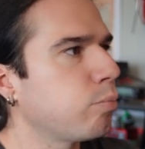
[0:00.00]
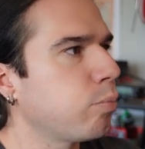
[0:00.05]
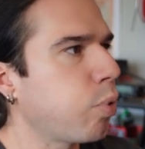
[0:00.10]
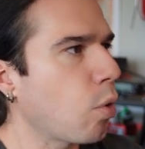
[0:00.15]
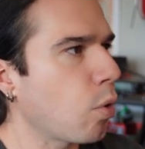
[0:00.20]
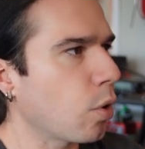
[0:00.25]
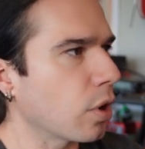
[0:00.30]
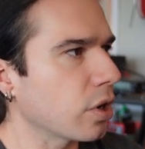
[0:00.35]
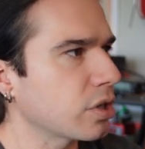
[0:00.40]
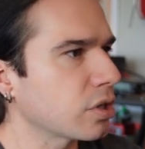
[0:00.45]

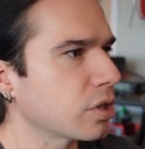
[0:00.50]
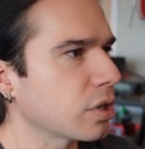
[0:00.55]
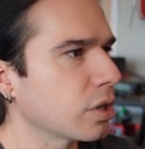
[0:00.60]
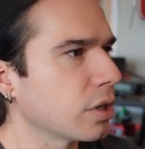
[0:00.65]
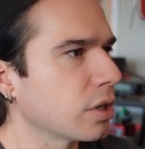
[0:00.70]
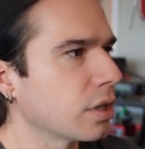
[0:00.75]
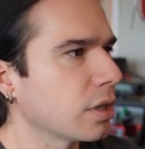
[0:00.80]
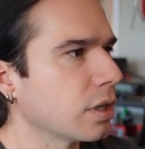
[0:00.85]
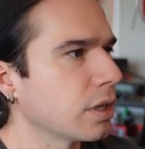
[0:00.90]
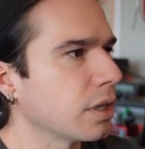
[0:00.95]
Port,
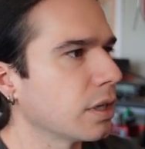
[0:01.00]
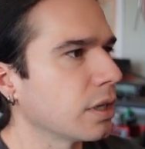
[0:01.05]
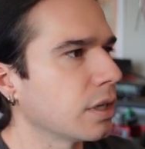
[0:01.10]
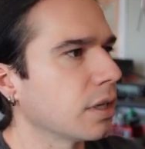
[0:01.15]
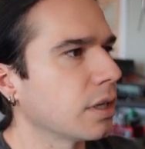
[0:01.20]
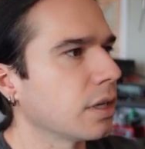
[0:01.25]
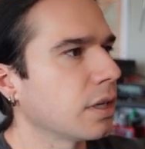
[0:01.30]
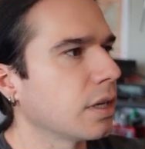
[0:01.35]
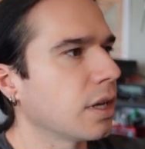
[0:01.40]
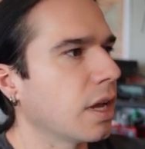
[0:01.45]

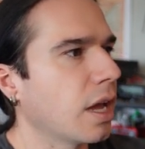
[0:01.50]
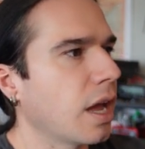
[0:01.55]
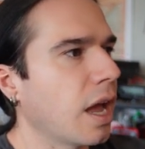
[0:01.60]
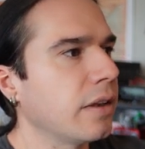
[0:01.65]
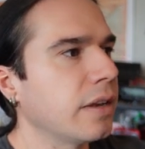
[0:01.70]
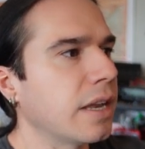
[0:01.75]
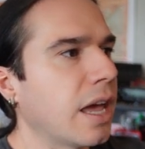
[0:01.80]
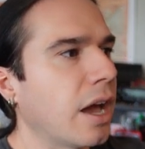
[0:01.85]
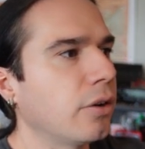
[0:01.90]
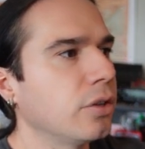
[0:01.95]

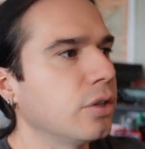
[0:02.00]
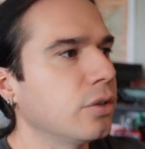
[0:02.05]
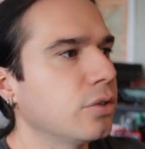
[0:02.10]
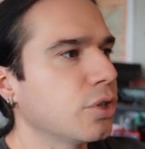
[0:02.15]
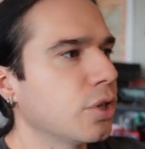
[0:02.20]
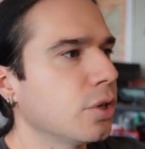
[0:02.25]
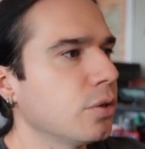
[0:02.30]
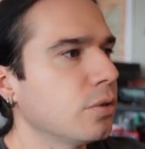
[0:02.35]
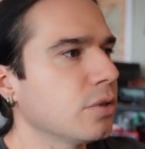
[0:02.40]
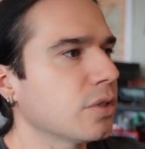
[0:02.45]
and now you
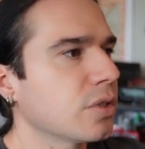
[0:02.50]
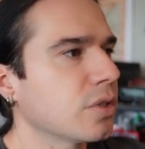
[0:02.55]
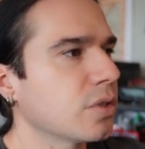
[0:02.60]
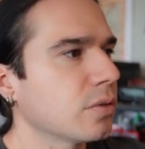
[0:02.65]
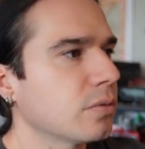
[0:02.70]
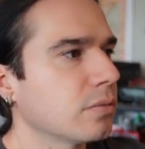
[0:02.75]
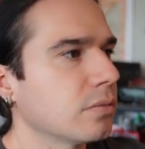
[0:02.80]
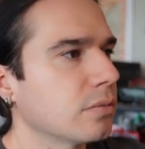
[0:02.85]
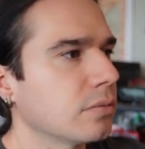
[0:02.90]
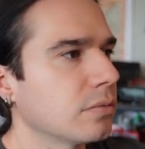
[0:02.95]
choose,